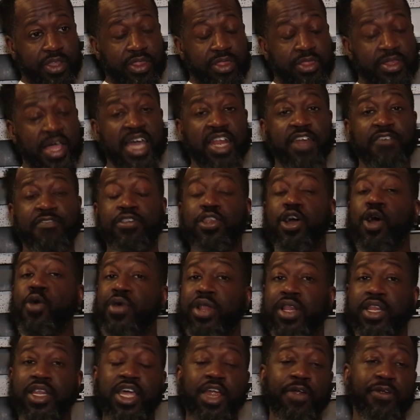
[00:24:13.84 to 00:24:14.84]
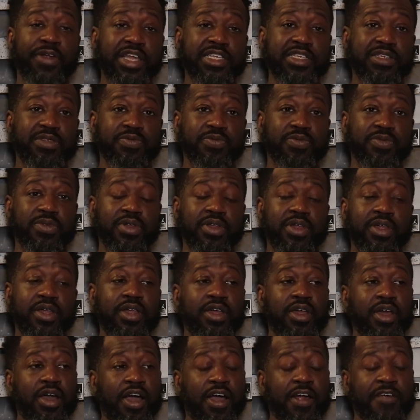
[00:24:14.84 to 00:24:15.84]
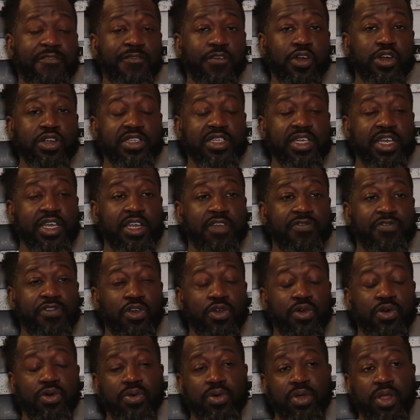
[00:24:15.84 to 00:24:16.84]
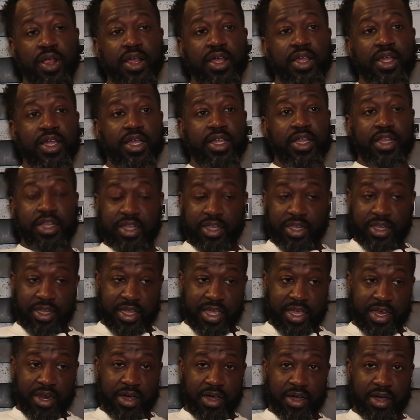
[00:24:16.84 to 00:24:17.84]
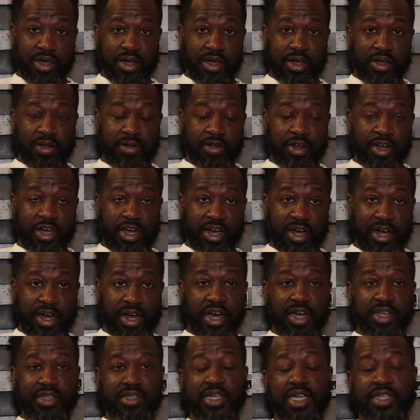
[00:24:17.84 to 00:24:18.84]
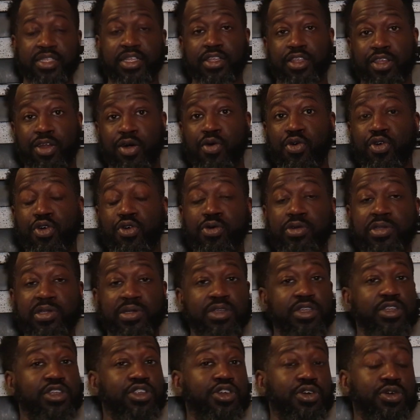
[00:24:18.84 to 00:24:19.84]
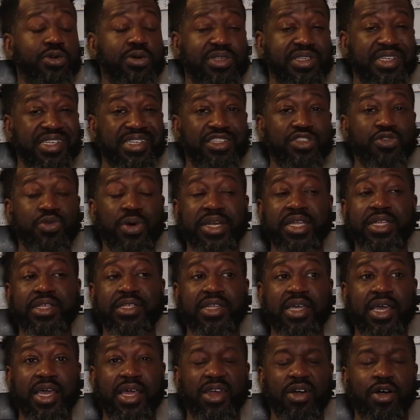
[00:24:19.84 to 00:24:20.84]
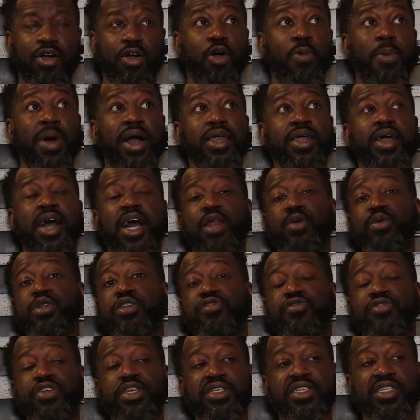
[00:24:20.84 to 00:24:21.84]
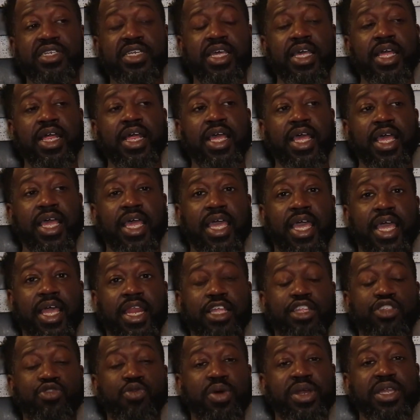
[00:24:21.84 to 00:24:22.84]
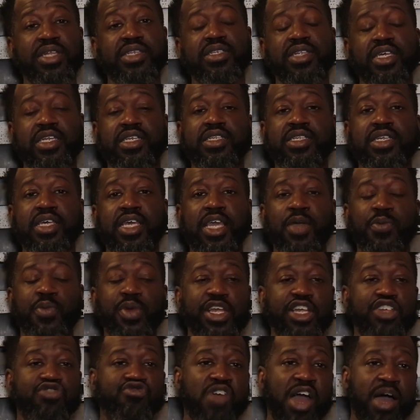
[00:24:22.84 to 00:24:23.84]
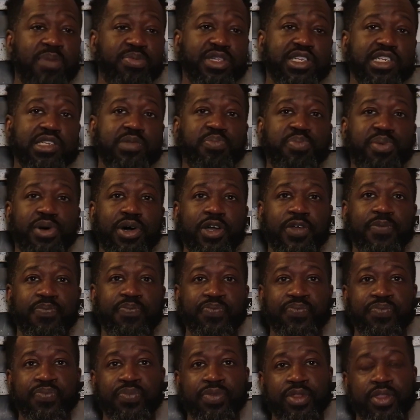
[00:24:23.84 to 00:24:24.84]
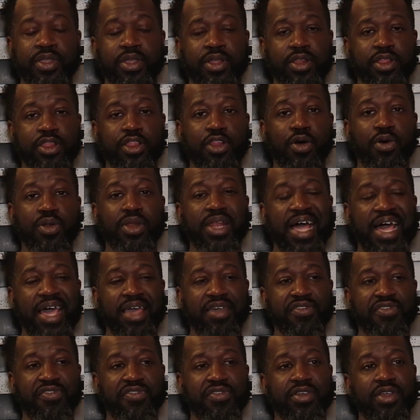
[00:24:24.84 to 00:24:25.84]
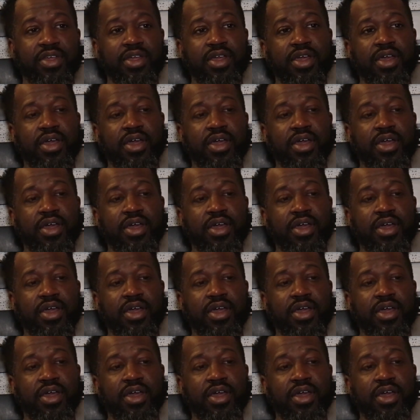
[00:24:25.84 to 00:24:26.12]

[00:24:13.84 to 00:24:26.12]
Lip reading: Night of Low and Lyrics, our first interview. Then us at the Low Goose and the Deuce in 2010. Oh my God, it was freezing. And in 2016, when he dropped his book, Low Life,